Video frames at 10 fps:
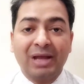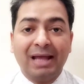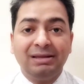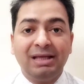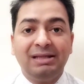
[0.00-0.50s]

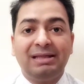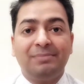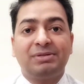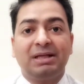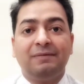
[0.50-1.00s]
and they
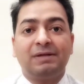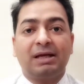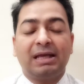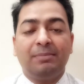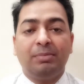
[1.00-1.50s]
themselves are
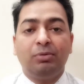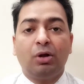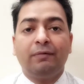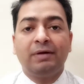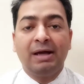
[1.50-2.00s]
capable
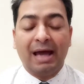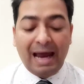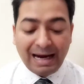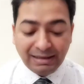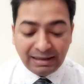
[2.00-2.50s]
of
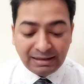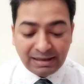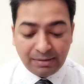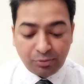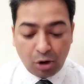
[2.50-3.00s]
handling
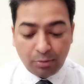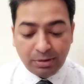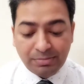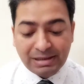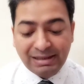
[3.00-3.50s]
their
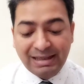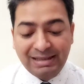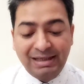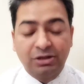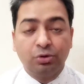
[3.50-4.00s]
problems and
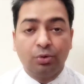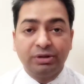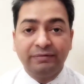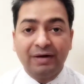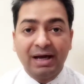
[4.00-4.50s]
getting it
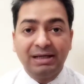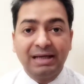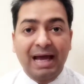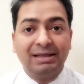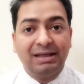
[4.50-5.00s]
notified
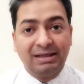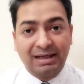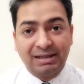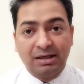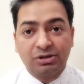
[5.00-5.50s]
and then
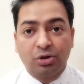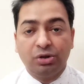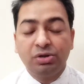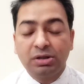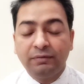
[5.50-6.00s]
getting a
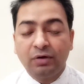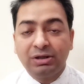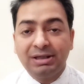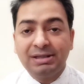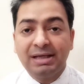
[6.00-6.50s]
solution for
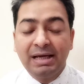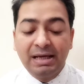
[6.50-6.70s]
this.